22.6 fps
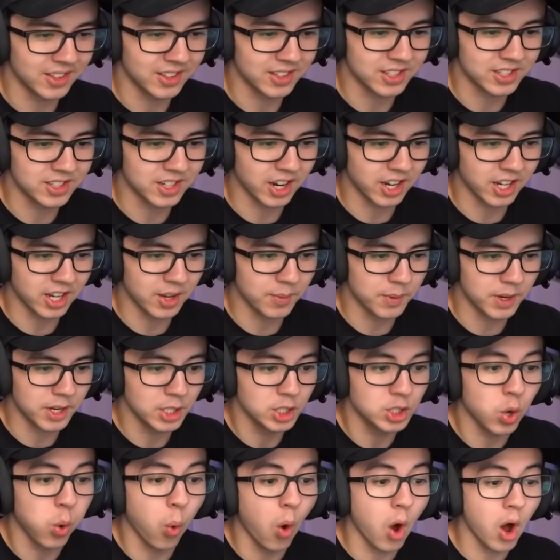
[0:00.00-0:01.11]
this guy gave me
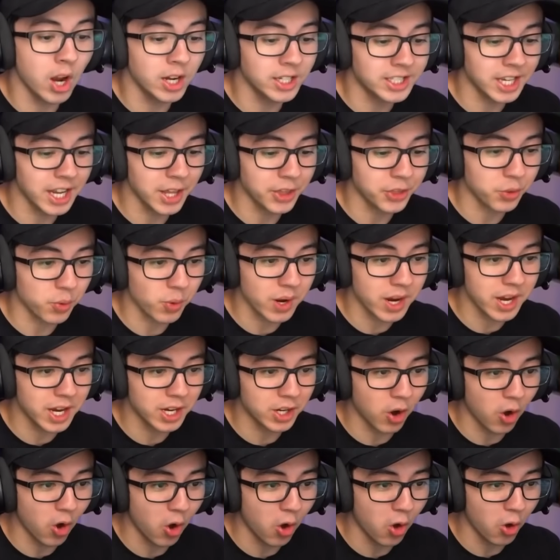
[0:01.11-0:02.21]
23
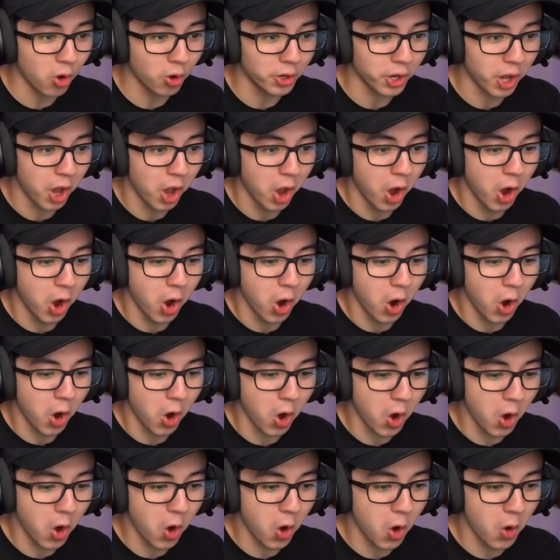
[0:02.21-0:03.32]
gold.
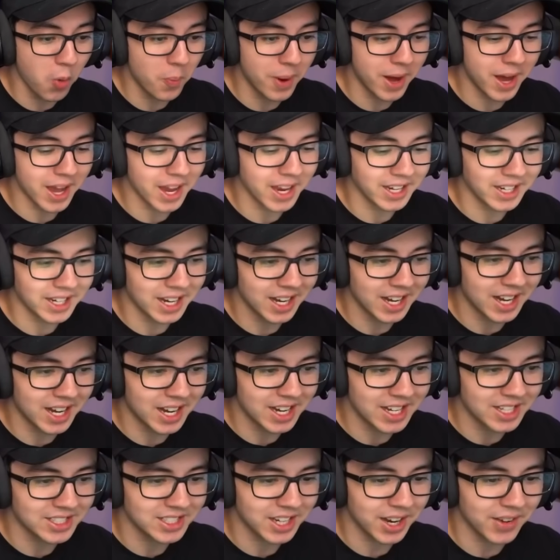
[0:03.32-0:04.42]
Oh my
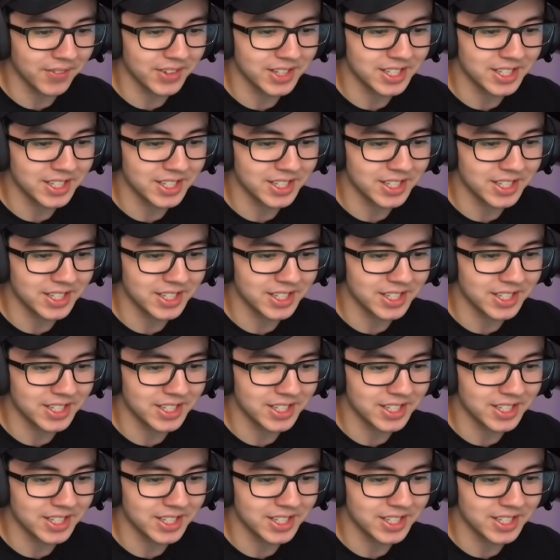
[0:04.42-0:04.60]
gosh, I have a